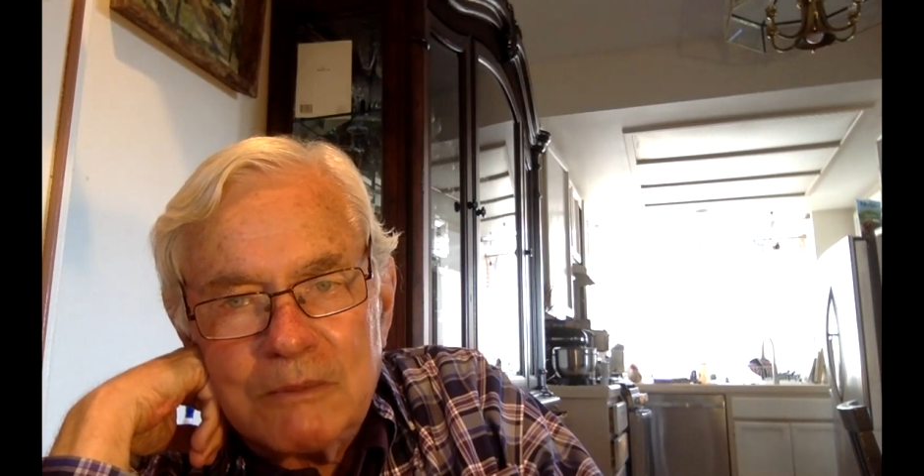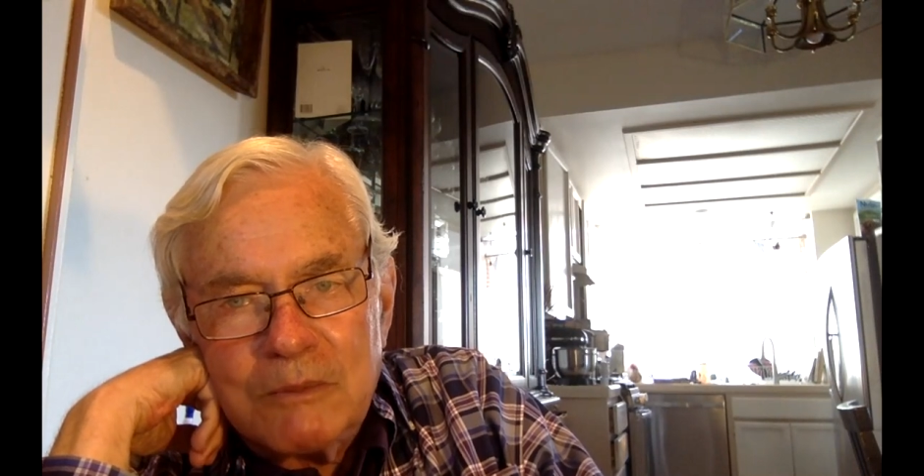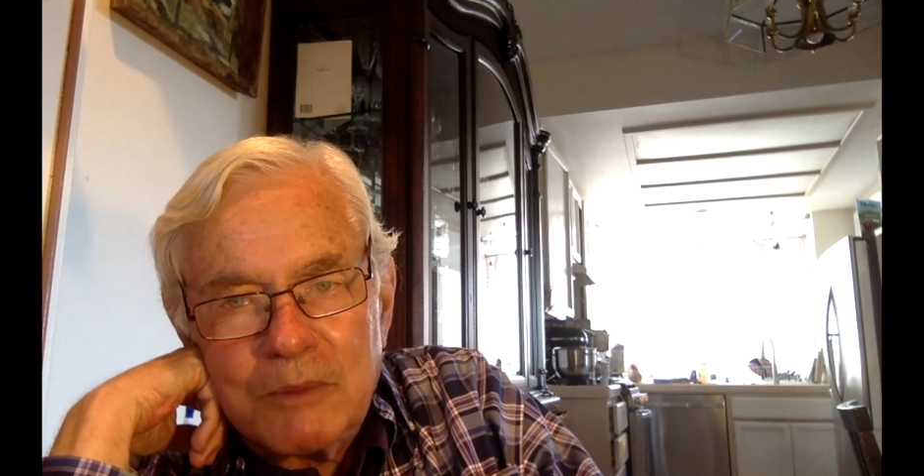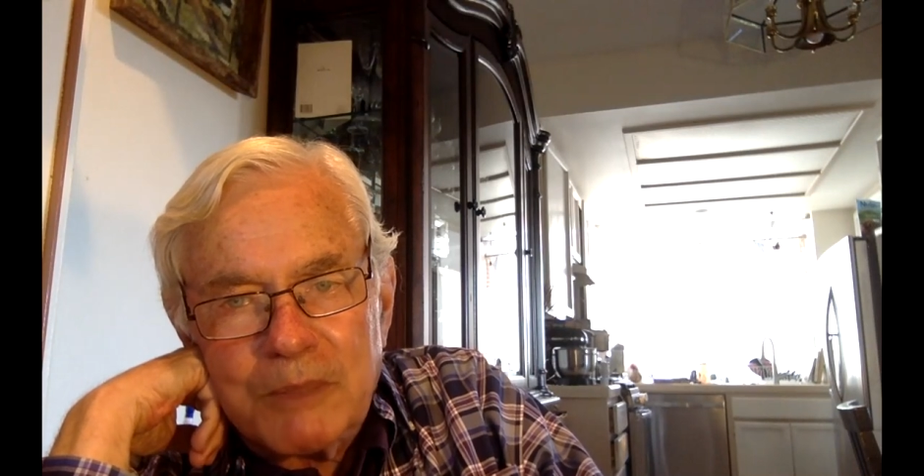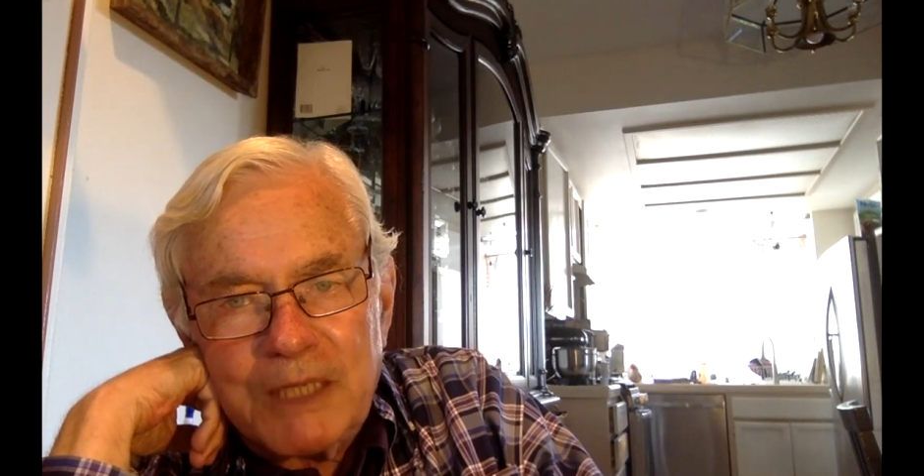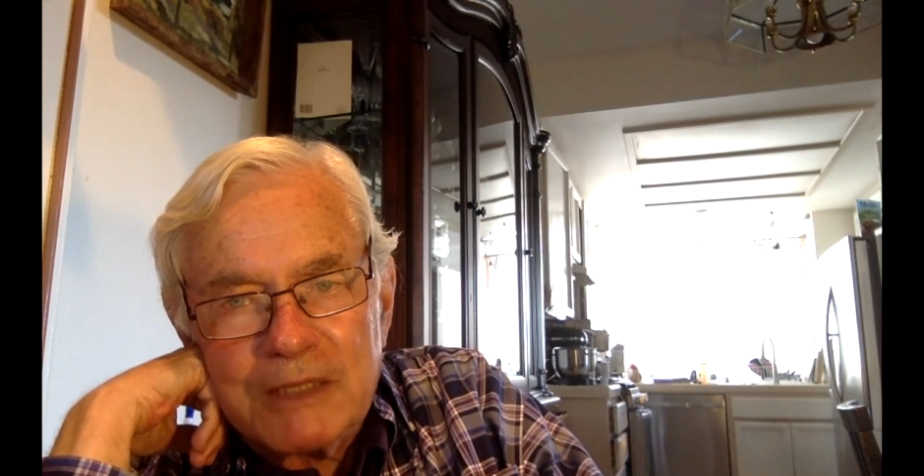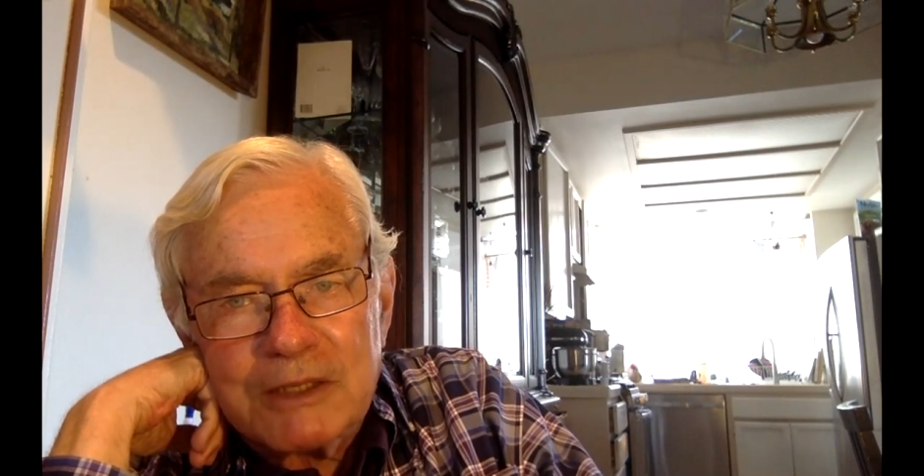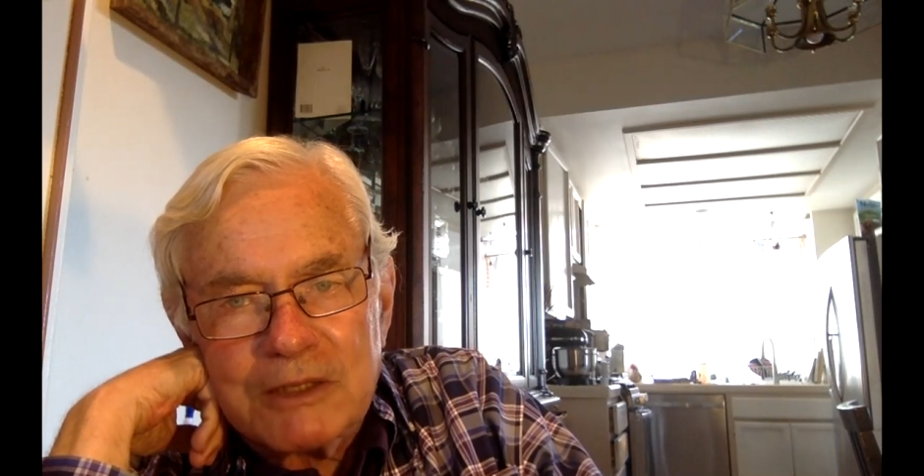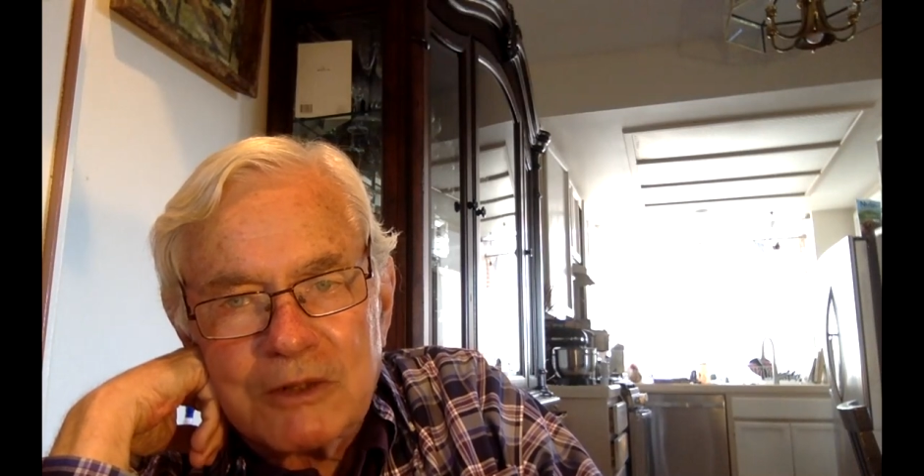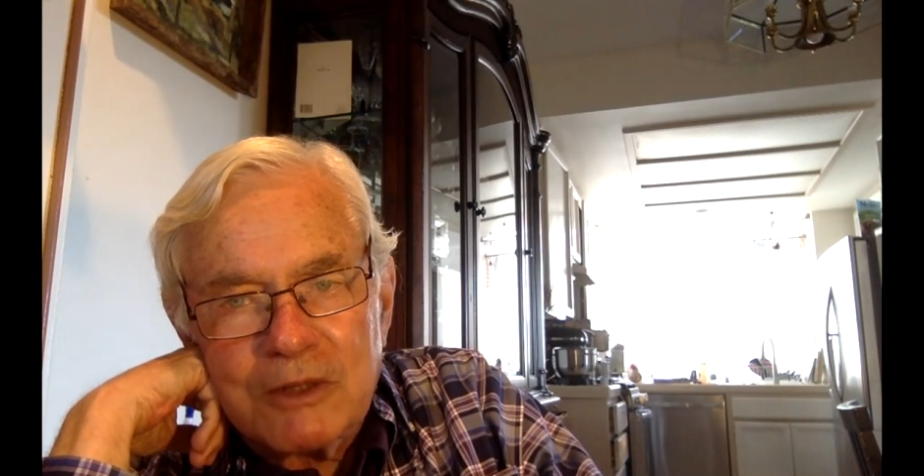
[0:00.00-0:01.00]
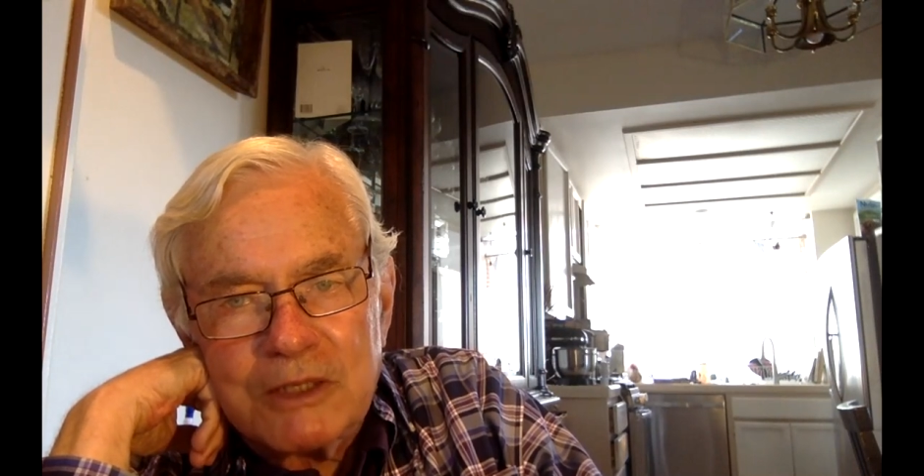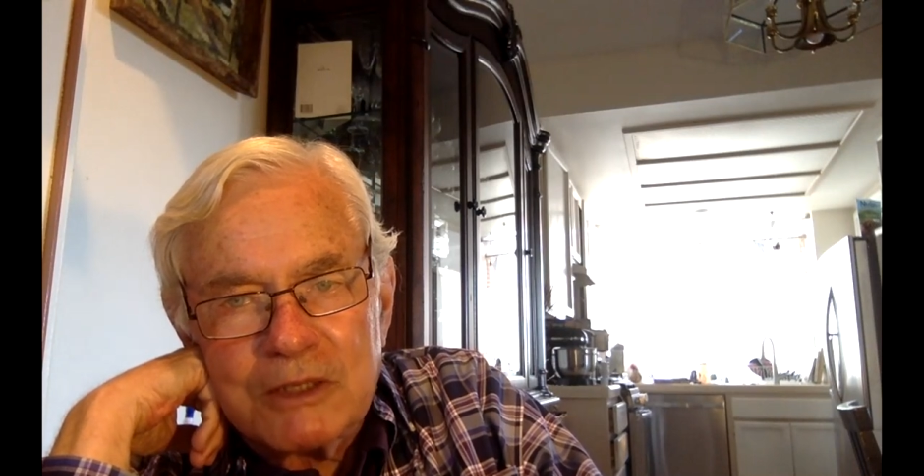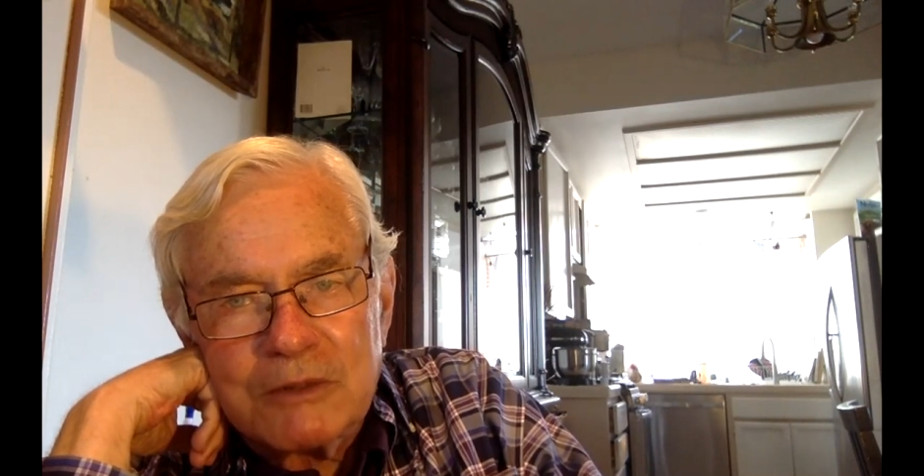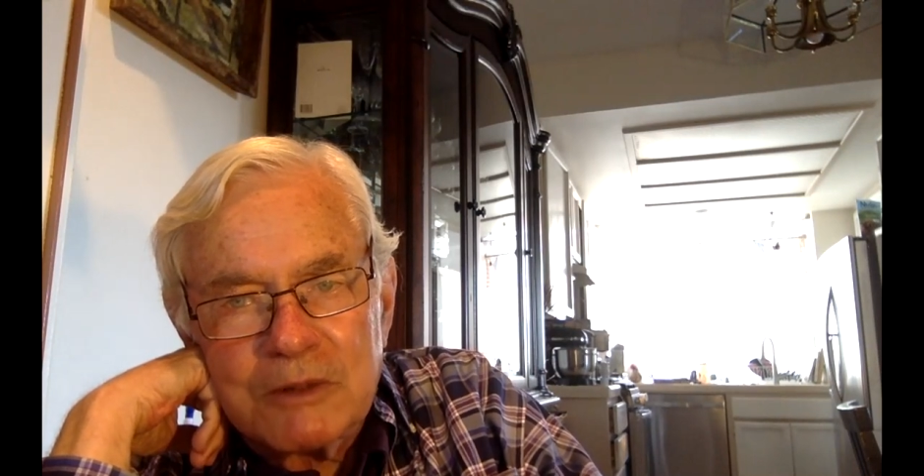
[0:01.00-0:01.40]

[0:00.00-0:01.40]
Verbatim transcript: repositories